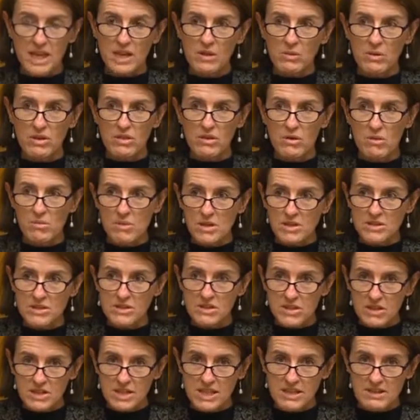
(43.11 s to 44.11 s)
with almost
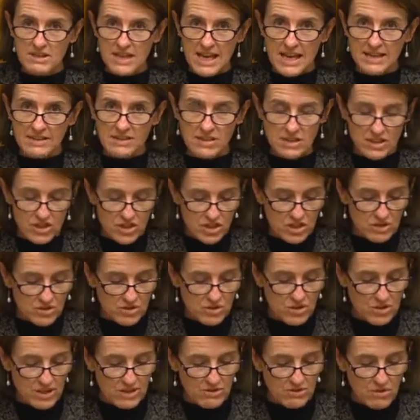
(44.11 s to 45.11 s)
30,000
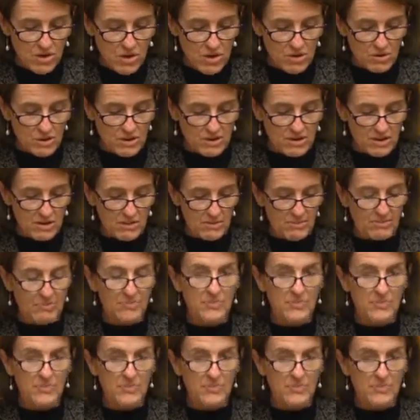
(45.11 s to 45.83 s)
children enrolled in them.